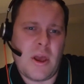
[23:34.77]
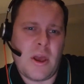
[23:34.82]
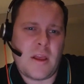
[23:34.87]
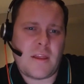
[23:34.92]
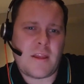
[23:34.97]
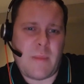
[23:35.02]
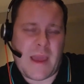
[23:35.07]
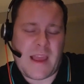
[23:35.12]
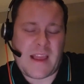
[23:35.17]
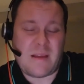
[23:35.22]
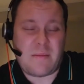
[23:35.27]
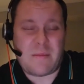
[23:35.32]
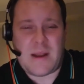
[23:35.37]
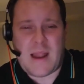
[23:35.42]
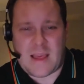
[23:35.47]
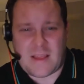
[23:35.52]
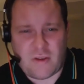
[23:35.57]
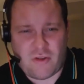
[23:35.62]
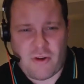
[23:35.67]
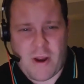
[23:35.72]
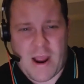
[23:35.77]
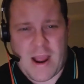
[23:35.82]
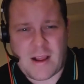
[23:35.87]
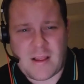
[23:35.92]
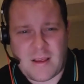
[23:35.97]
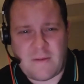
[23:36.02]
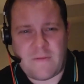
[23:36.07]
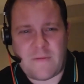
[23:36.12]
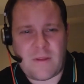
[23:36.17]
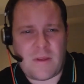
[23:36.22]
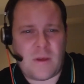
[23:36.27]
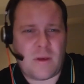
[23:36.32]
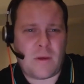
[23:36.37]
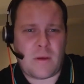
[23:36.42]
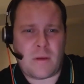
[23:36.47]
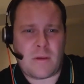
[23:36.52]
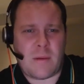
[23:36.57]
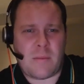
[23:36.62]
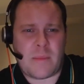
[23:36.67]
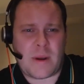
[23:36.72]
to make them less attractive
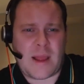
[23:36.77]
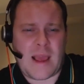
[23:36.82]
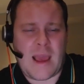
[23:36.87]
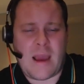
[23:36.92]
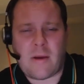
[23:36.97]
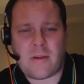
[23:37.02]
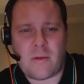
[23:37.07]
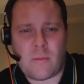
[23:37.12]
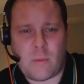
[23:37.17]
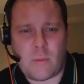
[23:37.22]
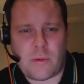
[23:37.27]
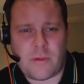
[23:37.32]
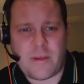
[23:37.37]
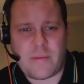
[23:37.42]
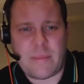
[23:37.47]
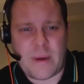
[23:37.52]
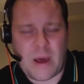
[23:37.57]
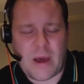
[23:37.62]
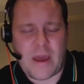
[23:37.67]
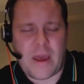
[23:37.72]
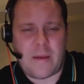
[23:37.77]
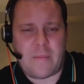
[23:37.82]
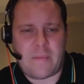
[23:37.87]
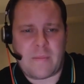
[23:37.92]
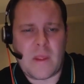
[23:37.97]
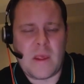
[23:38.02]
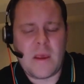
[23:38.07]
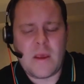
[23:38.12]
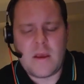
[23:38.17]
to somebody else who wants to buy them.